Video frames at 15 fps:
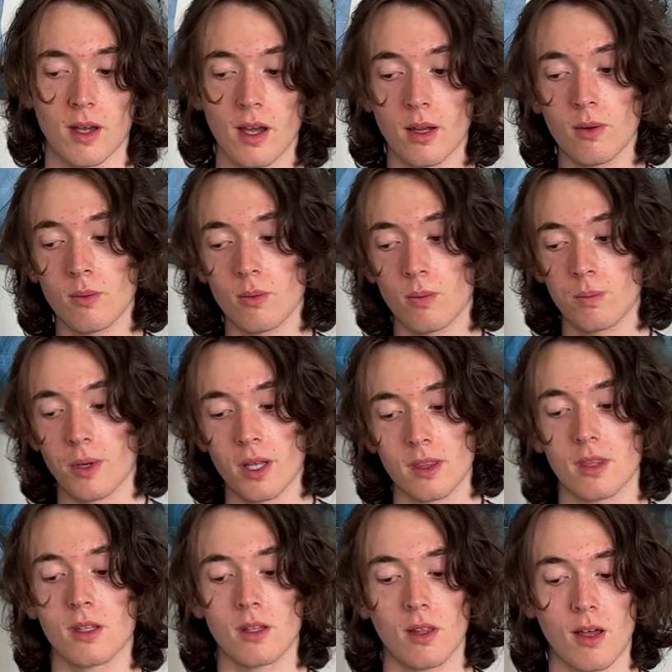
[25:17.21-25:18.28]
I
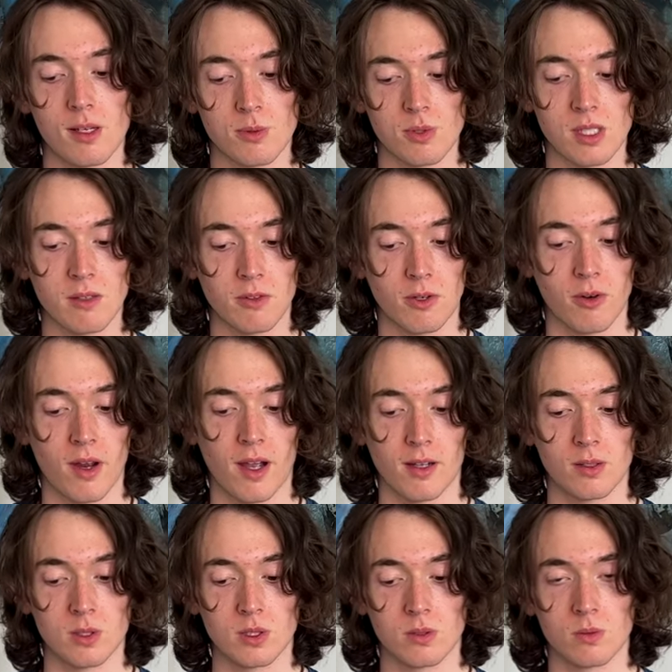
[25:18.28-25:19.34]
bought the La Sportiva
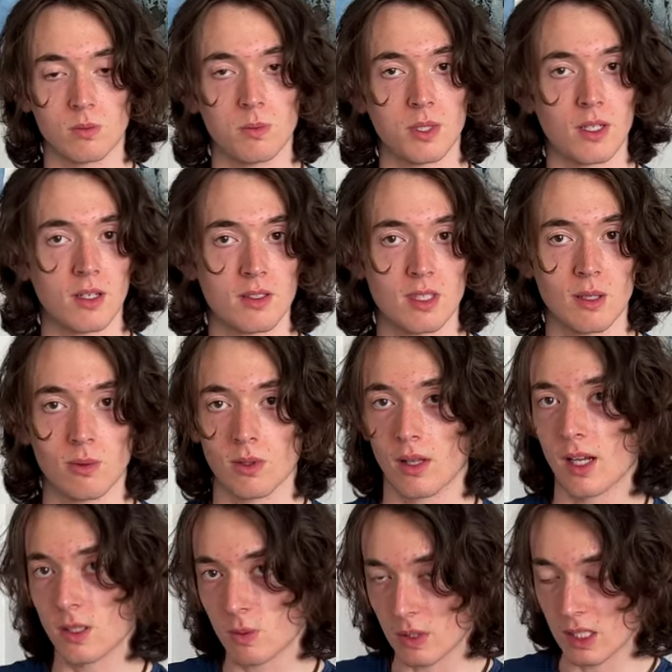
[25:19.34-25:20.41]
Karacals because they were
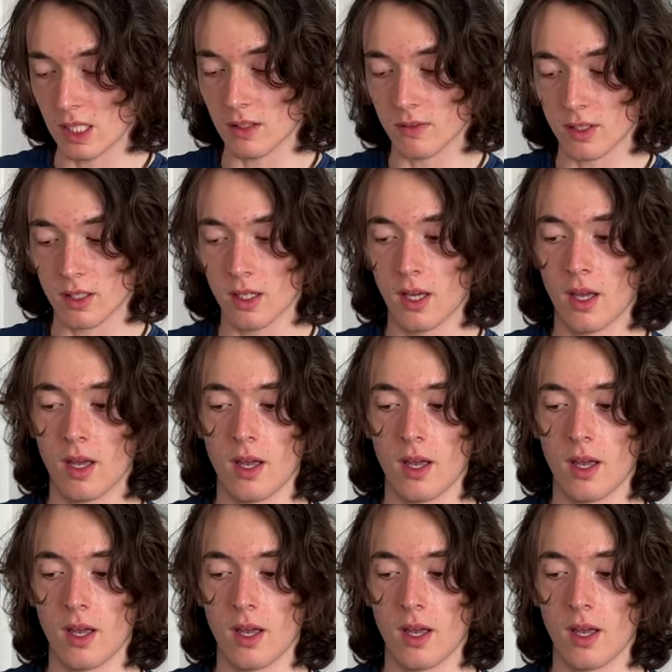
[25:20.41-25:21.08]
La Sportiva